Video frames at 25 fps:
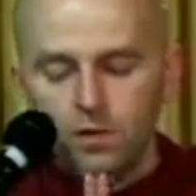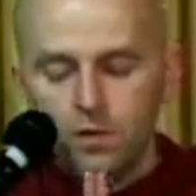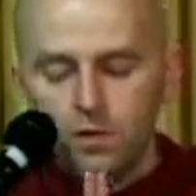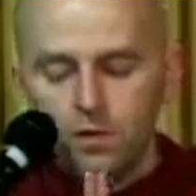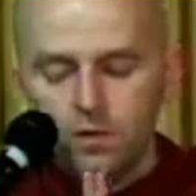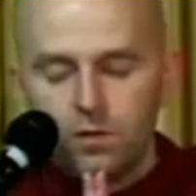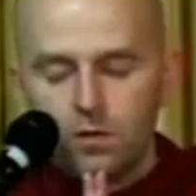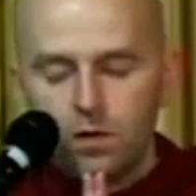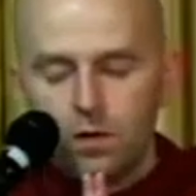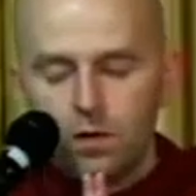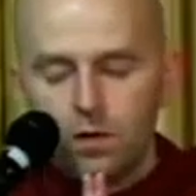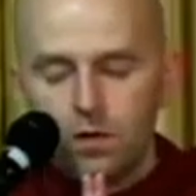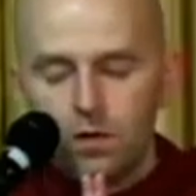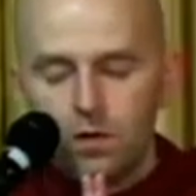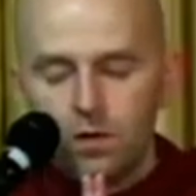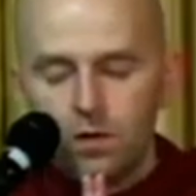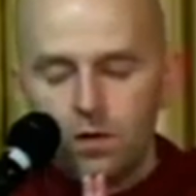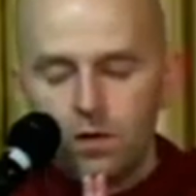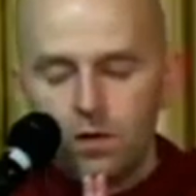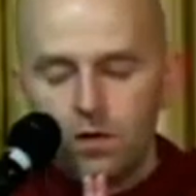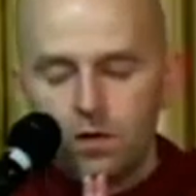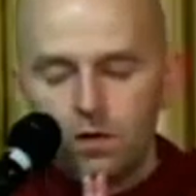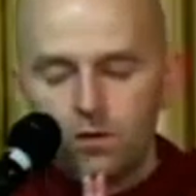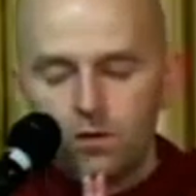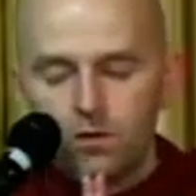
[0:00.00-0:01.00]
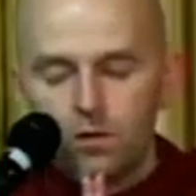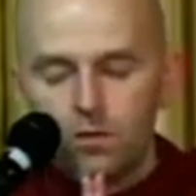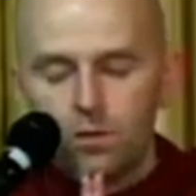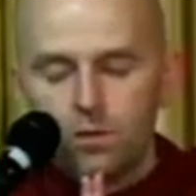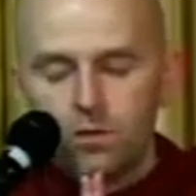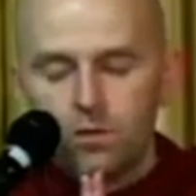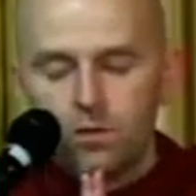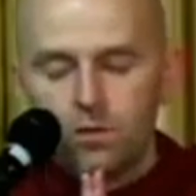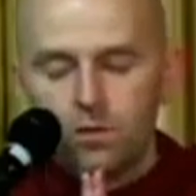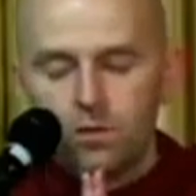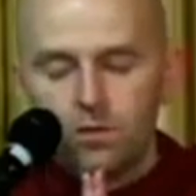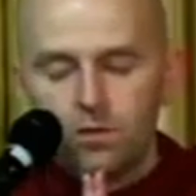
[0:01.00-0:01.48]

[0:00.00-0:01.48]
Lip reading: Sad,